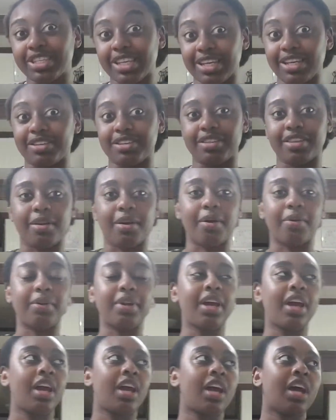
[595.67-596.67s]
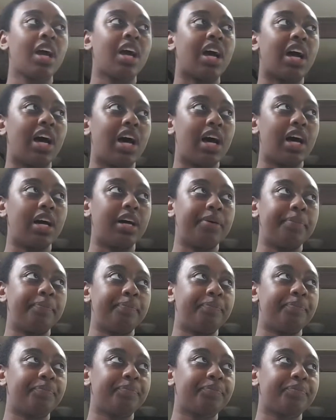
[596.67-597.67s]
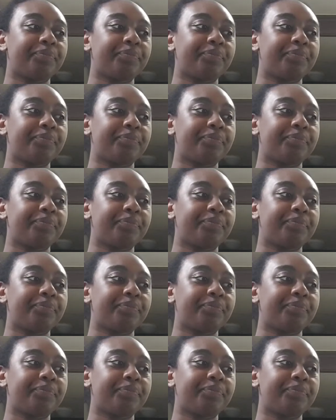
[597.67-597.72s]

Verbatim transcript: to each their own. Um,